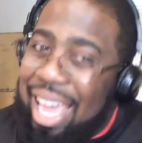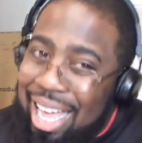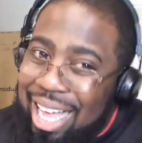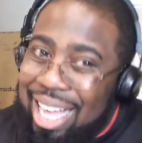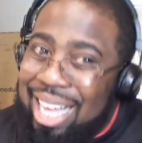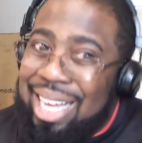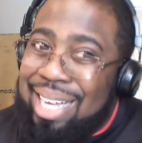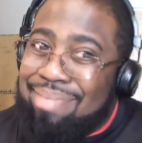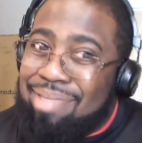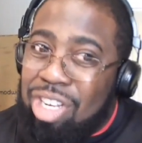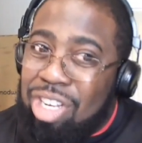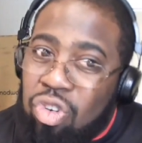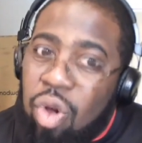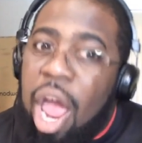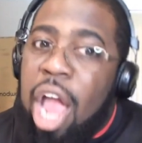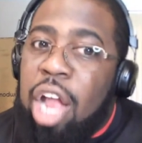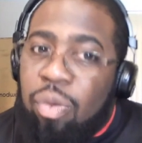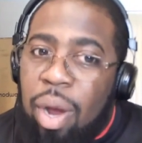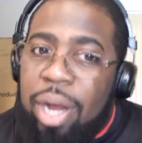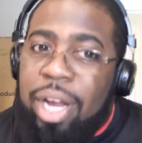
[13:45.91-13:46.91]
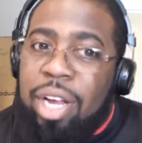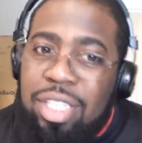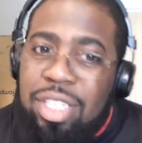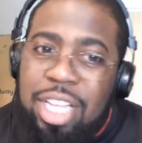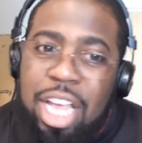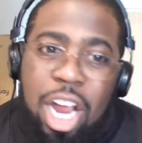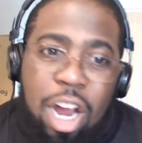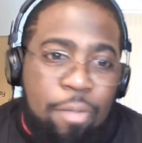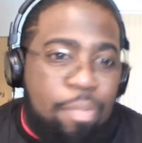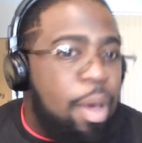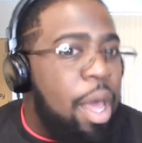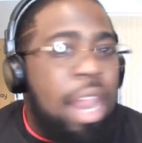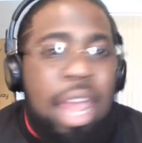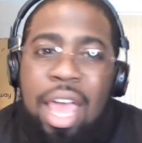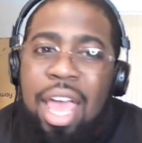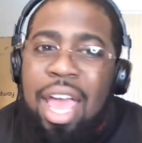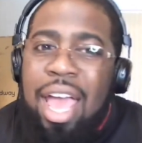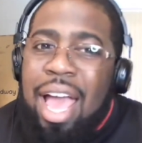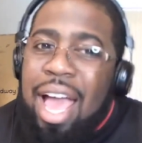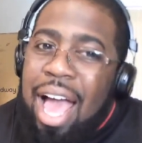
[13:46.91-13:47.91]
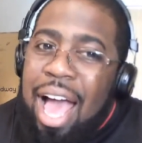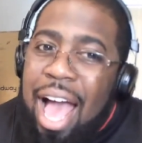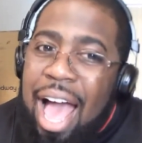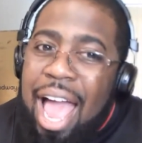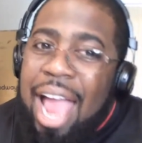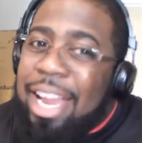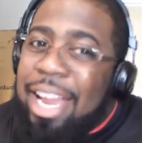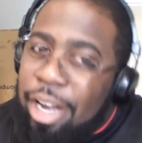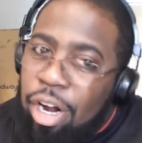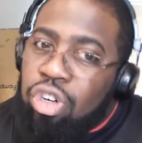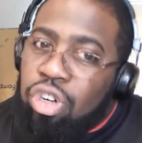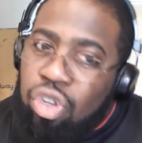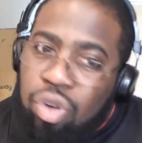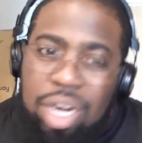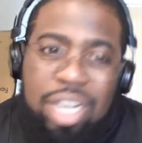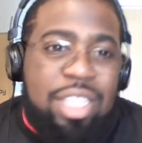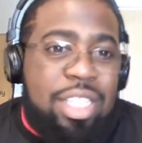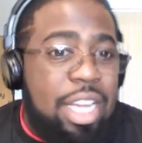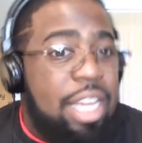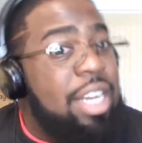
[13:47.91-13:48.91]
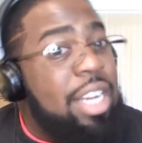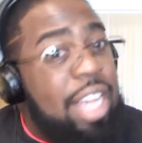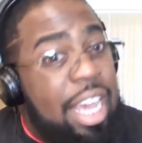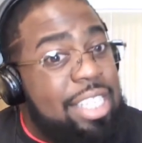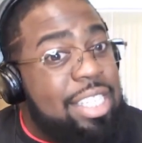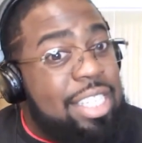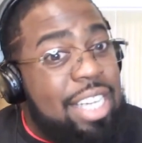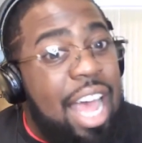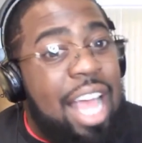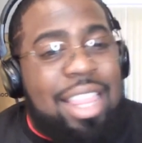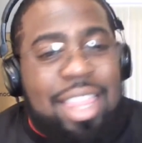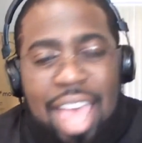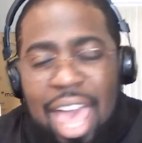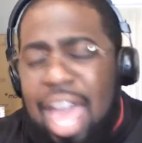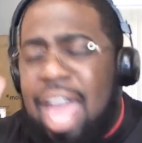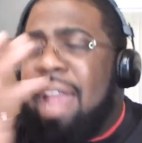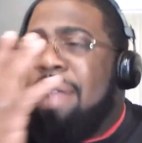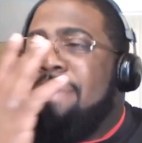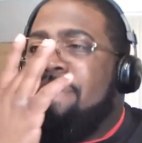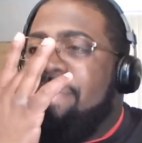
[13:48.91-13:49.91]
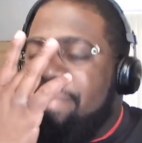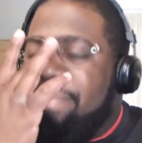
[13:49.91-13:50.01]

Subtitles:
oh, the track record's there, but I don't trust it. It's not that.